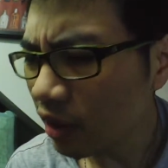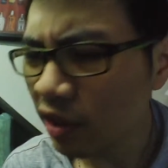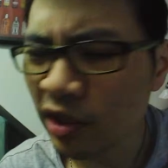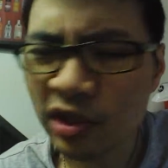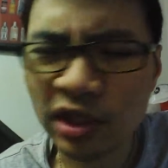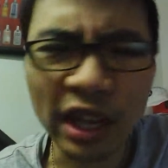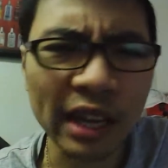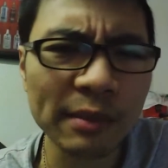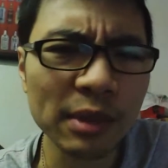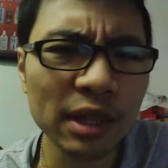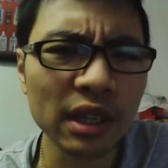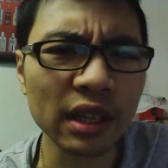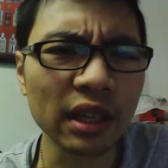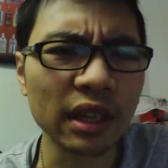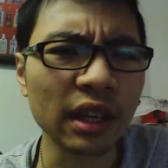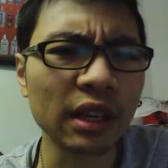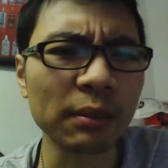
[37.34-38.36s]
This is gonna
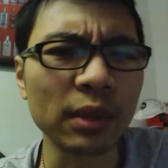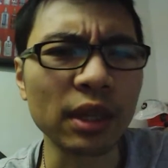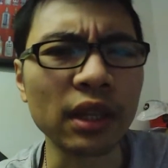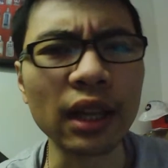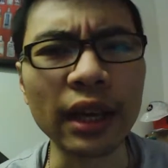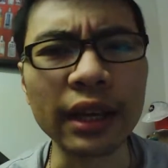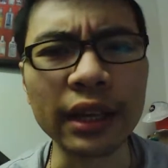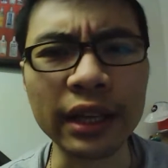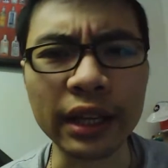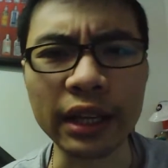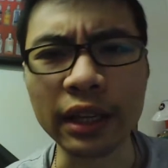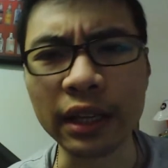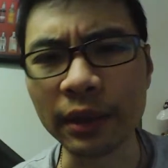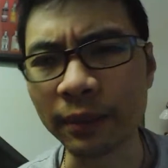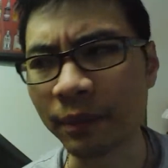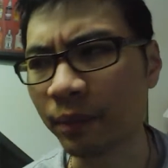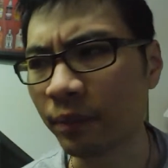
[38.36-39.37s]
be like
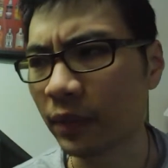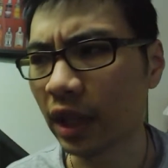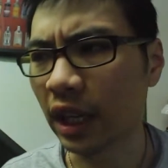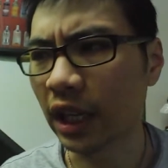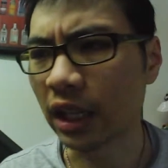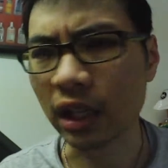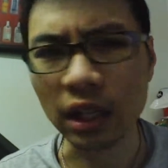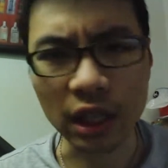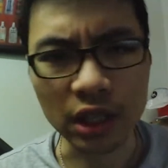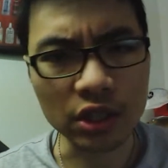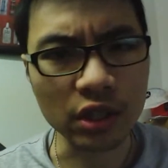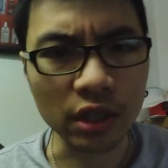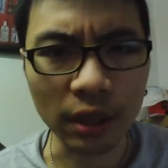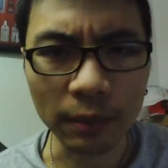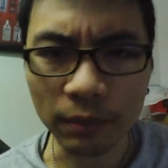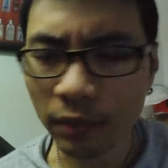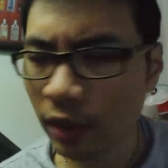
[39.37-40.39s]
a
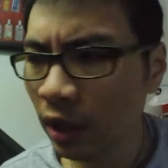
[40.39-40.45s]
collection